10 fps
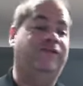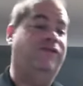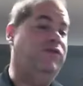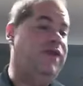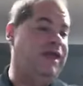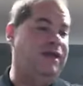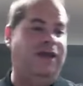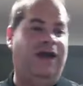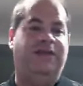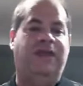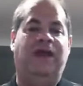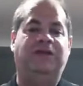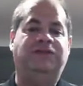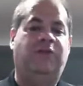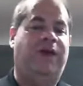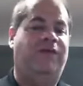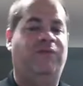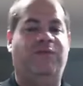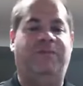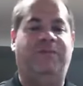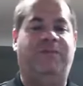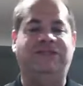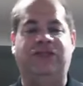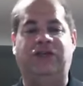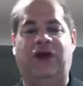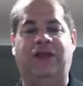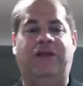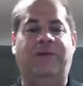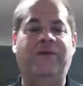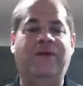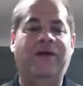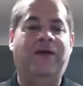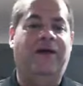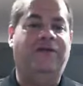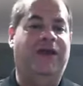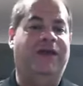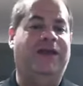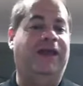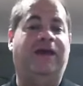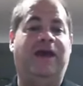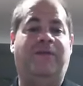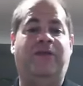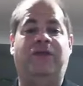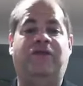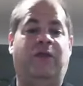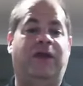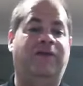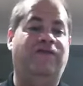If you take nothing else away from what Melissa taught you, okay, take a couple things away.